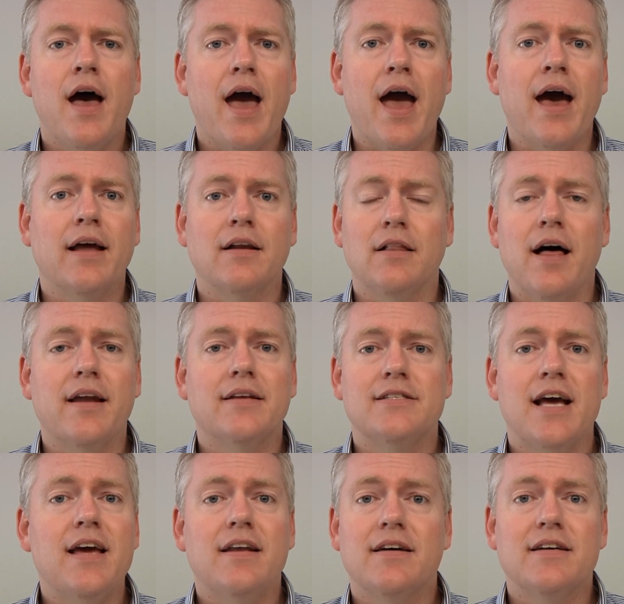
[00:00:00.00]
And a lot of
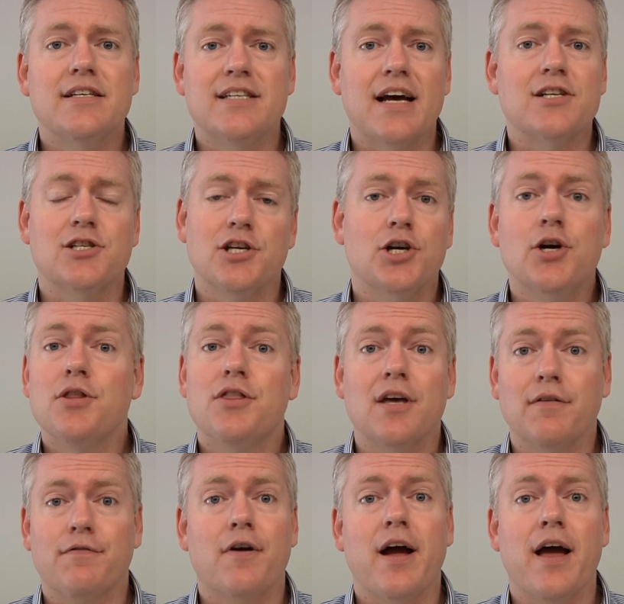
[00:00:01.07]
data is actually a good
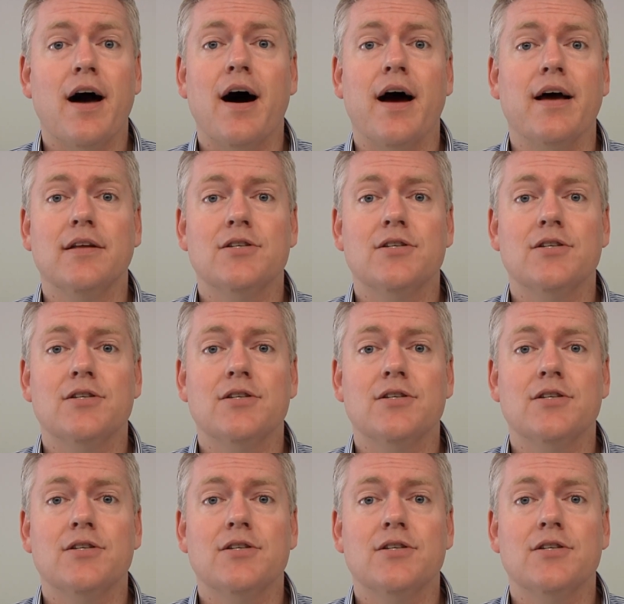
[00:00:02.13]
thing for AI.